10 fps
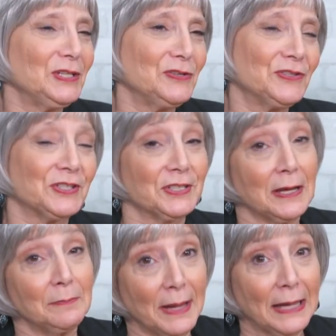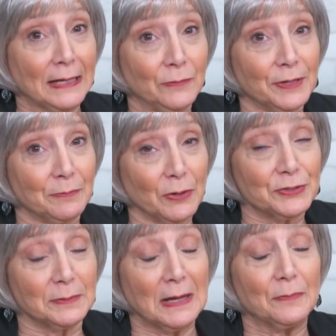to use the same batting with
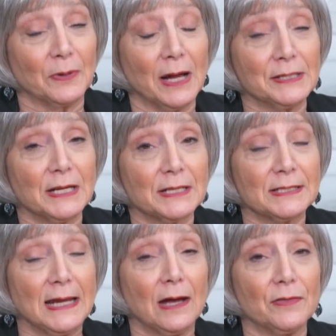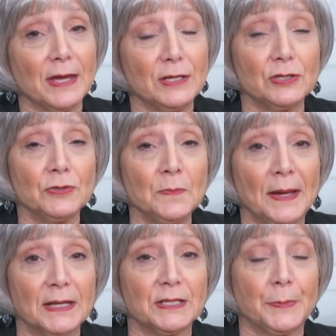most of my projects now. They do
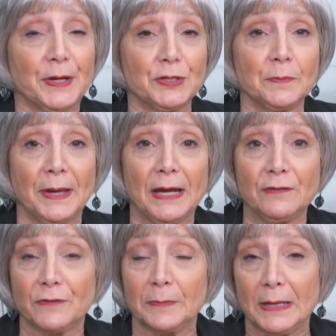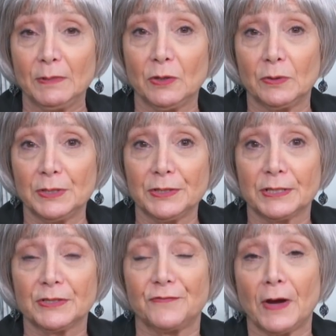make a special batting for baby quilts.
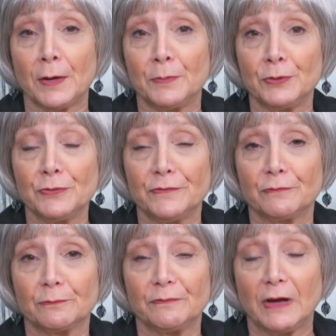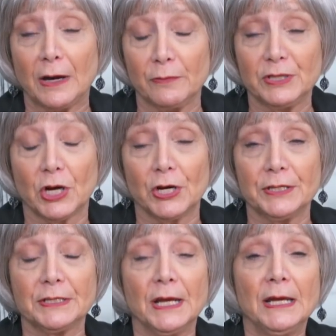It's fireproof, fire mm-hmm.
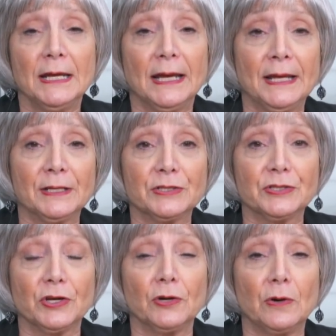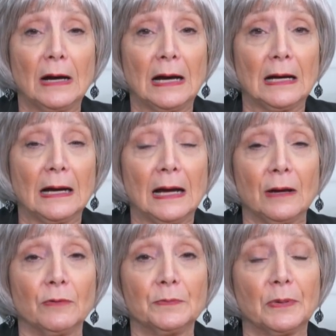retardant, and so uh, I
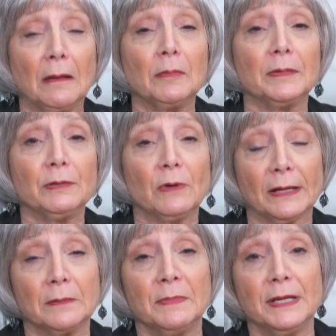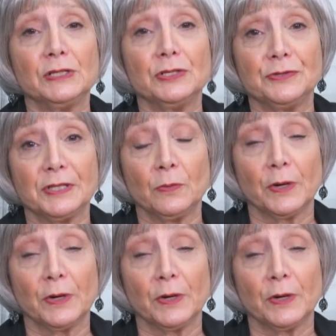would probably recommend using